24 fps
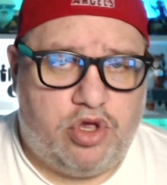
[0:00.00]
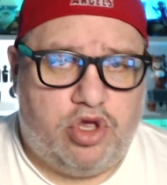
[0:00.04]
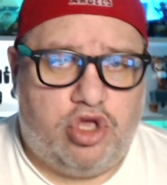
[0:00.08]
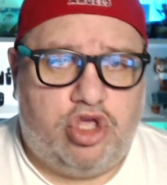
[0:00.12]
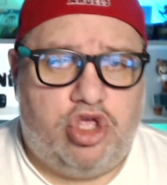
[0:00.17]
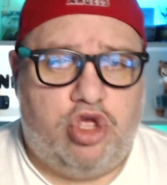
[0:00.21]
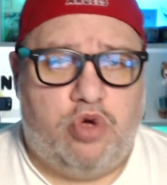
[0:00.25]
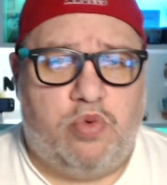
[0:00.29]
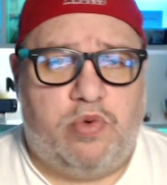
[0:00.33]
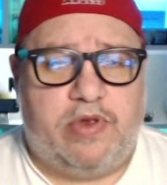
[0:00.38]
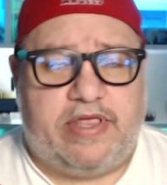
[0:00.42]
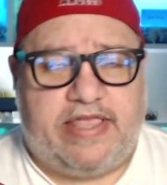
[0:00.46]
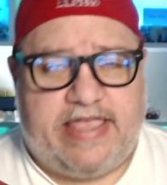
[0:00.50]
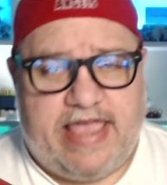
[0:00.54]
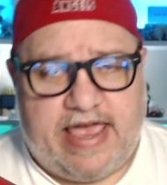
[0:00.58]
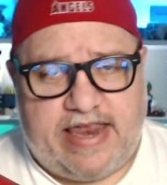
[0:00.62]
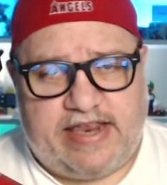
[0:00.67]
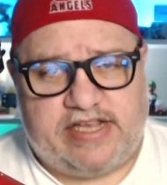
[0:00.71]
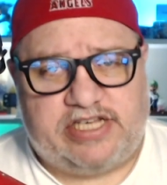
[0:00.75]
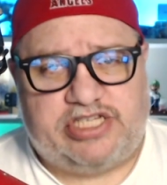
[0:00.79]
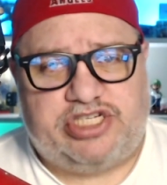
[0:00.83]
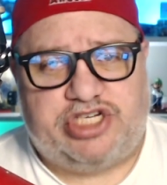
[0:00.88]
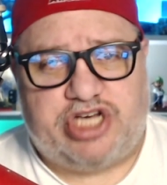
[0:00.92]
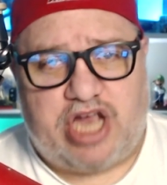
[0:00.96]
you would get
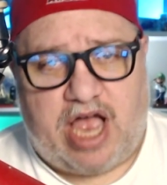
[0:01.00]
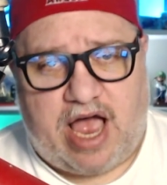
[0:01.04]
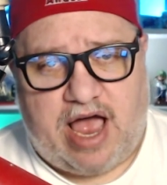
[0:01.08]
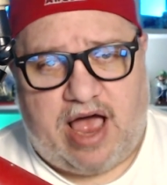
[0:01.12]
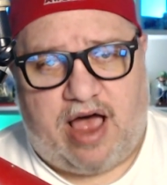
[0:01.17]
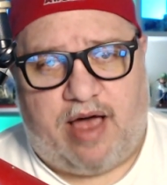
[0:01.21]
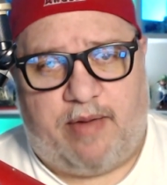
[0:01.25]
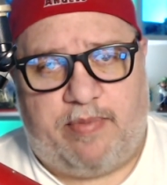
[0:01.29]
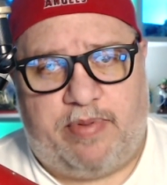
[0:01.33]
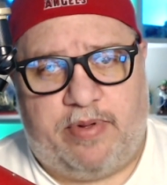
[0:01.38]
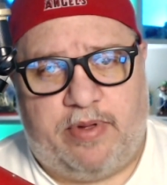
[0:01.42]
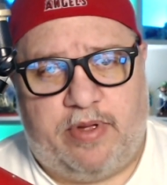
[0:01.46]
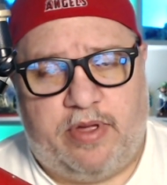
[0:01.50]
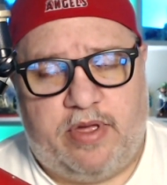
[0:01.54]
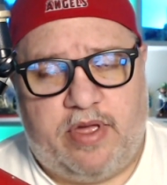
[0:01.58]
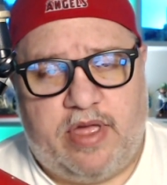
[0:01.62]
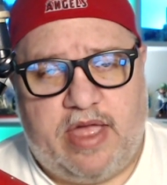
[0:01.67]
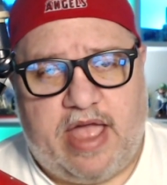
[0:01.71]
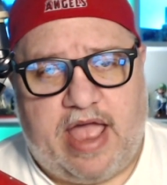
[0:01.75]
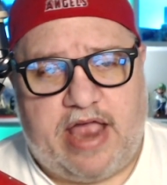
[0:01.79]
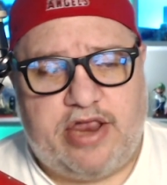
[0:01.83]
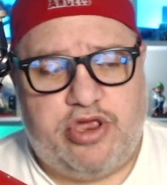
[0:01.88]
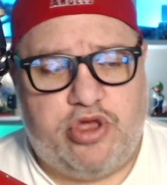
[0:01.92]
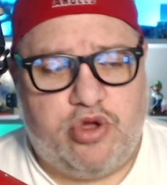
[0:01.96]
a job
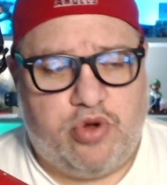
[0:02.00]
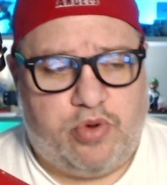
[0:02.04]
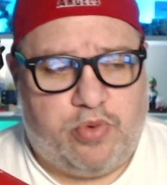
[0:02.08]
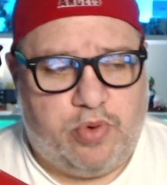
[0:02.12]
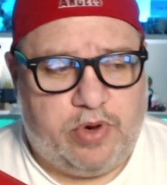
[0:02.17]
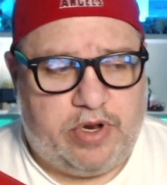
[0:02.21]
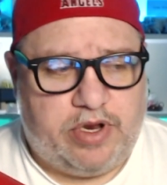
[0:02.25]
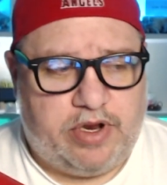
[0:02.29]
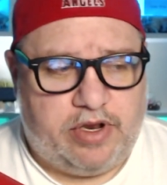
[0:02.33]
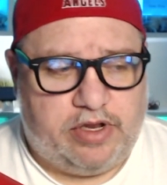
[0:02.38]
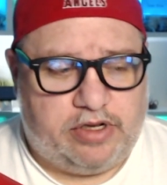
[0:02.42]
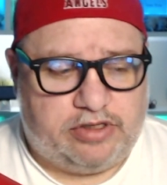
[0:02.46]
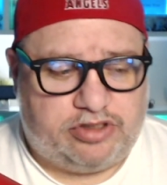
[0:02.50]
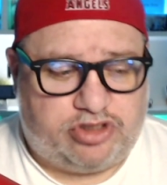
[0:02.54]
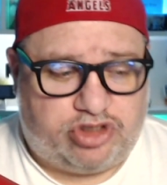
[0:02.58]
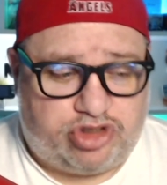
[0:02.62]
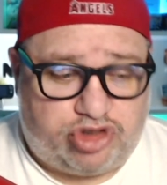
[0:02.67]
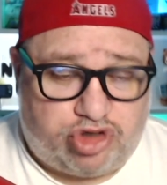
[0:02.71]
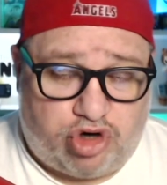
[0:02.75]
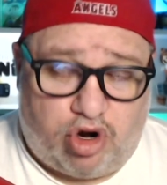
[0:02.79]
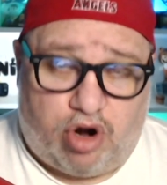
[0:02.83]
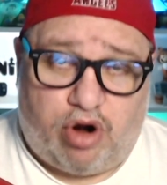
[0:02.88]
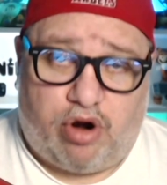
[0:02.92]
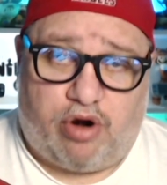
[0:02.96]
and you would
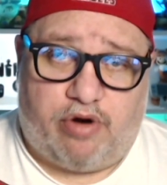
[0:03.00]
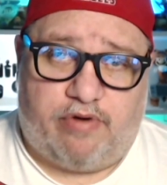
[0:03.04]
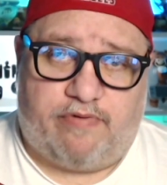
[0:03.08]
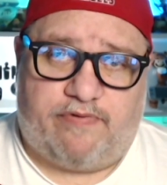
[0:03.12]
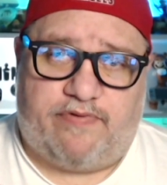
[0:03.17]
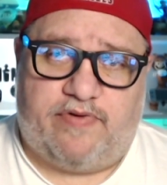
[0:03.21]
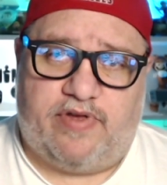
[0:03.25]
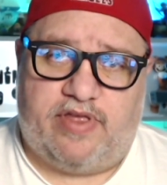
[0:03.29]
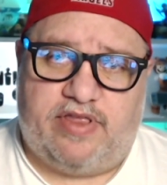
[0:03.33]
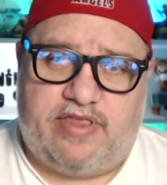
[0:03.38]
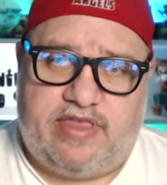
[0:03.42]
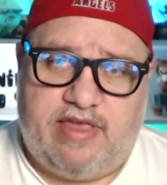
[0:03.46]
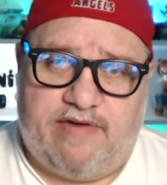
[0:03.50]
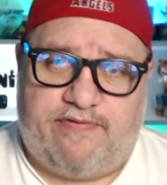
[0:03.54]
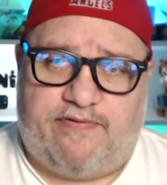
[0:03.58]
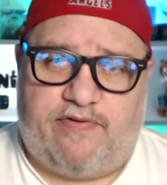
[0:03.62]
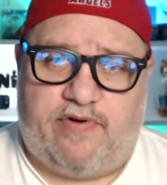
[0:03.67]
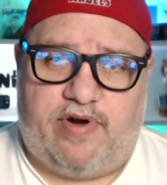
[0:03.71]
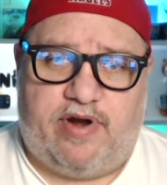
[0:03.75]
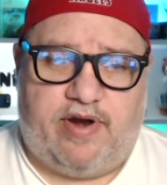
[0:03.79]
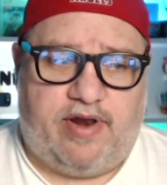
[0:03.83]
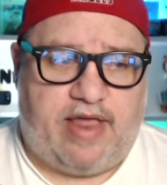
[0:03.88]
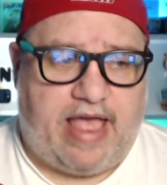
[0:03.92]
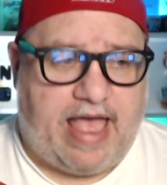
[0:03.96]
serve
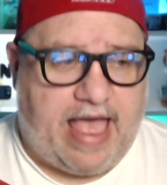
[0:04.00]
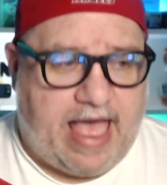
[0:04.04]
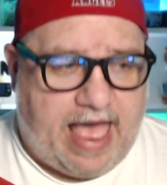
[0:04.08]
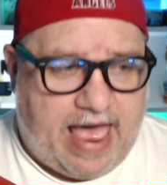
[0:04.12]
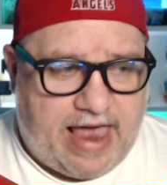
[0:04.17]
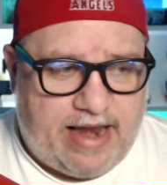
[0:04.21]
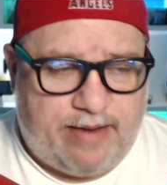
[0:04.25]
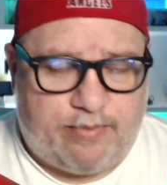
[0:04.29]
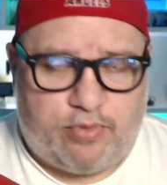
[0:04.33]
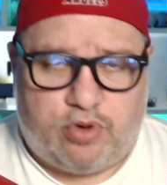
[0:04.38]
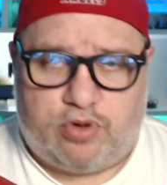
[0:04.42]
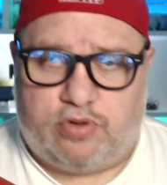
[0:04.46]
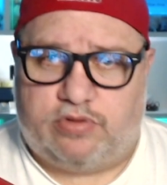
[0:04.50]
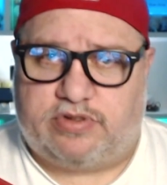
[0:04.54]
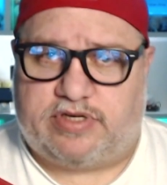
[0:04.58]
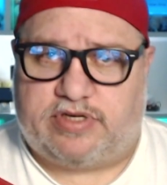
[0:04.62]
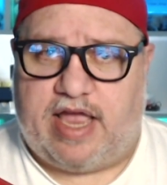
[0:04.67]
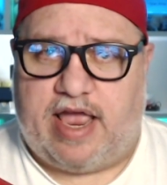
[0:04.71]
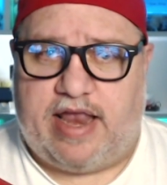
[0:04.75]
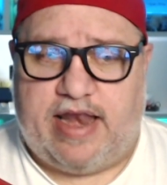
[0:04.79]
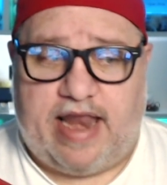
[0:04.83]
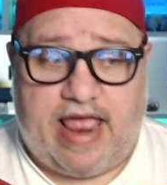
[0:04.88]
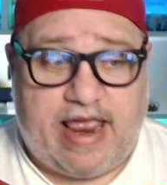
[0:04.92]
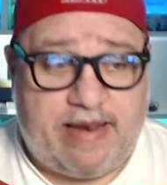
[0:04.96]
different animals
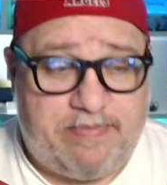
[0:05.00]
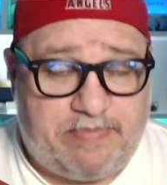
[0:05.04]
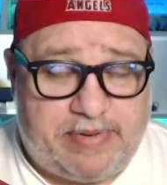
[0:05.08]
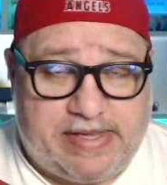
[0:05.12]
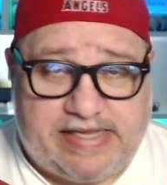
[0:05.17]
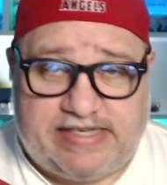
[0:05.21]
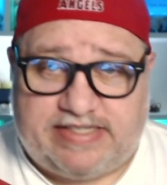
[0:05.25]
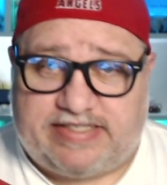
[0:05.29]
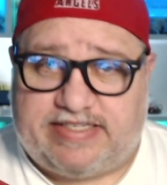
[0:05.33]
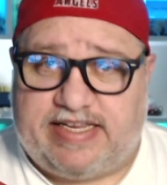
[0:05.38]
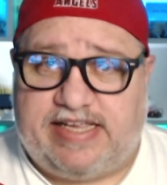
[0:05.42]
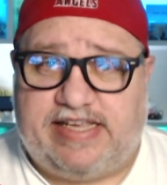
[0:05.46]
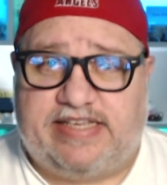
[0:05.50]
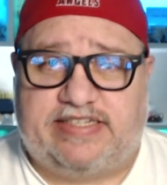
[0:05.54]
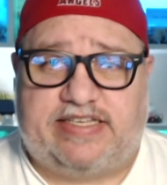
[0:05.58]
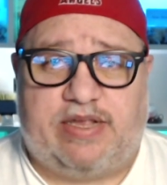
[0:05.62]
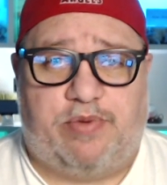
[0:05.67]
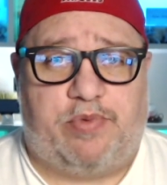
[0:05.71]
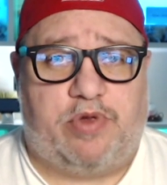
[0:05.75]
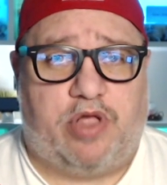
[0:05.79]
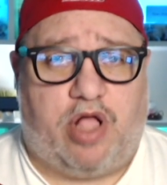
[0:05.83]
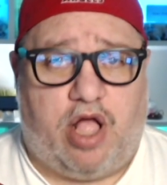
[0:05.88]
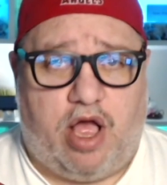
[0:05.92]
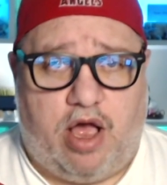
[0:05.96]
and NPCs that
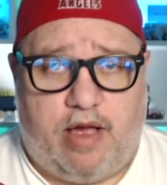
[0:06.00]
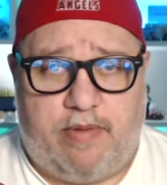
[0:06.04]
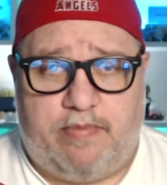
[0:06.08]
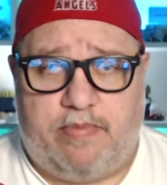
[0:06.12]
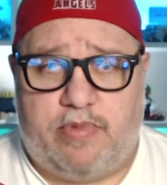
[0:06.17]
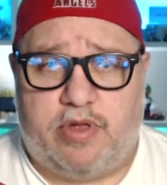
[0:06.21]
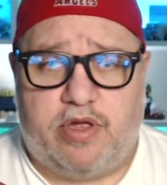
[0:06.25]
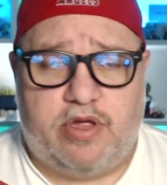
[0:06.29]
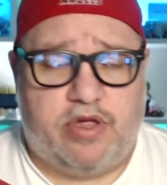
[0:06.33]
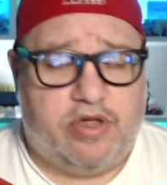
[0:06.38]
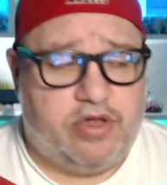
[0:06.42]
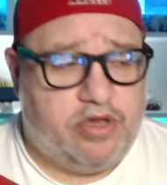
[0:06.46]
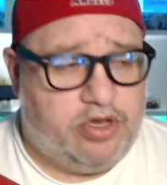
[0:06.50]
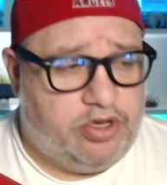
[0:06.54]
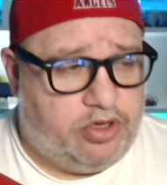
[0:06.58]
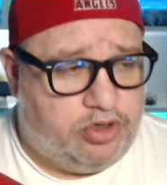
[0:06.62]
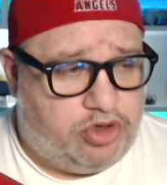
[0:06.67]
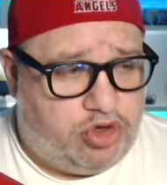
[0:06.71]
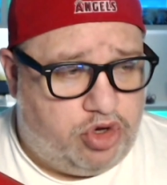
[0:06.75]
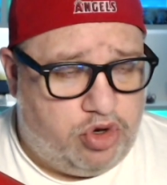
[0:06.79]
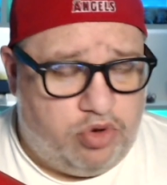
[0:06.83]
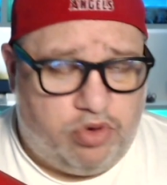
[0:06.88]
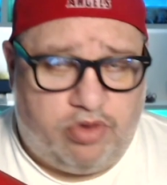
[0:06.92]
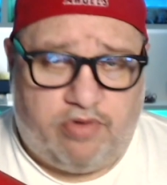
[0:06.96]
would come
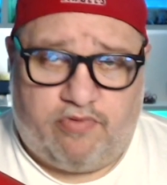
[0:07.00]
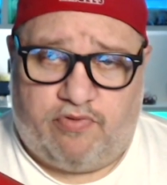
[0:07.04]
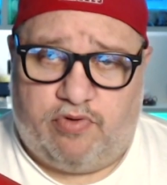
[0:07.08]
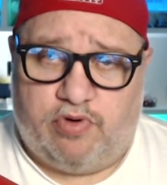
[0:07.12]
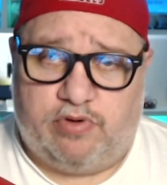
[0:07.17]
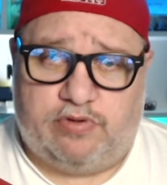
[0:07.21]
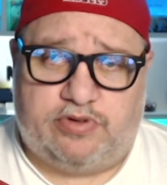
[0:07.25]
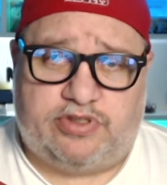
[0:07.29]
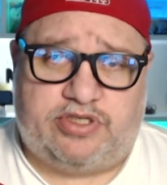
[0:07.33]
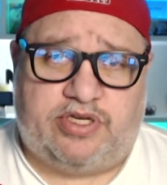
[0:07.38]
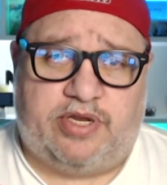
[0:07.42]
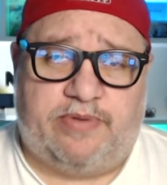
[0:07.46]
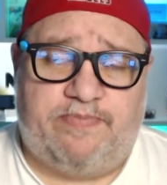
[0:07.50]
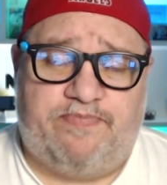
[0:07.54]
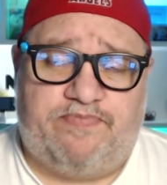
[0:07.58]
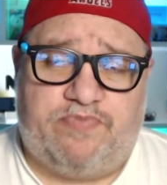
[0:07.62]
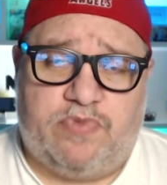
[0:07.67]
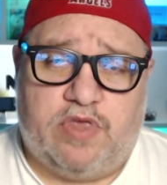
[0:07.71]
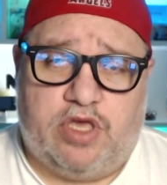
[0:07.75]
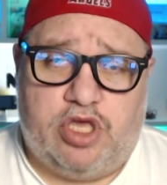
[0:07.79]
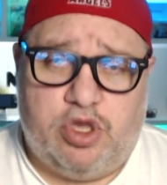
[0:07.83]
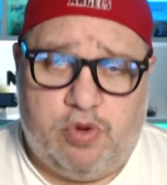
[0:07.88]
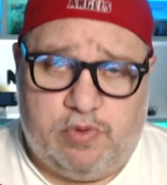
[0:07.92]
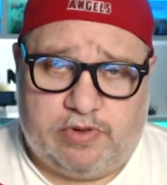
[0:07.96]
to the Roost.
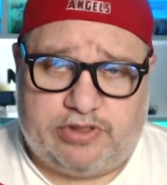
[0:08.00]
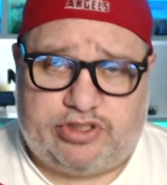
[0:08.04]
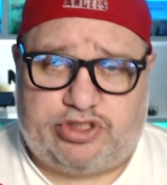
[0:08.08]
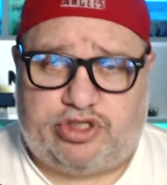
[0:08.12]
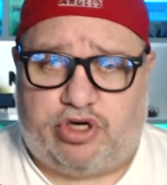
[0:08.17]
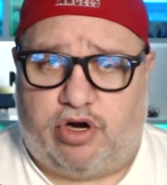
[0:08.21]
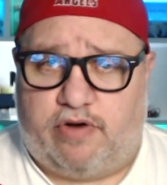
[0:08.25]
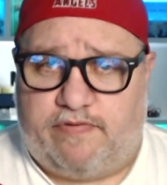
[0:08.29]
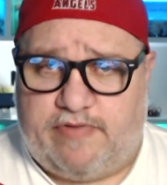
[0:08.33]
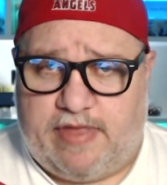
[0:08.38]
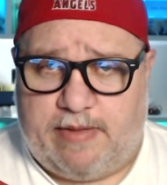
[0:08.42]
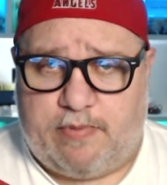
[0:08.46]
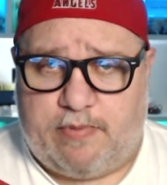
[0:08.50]
You would serve them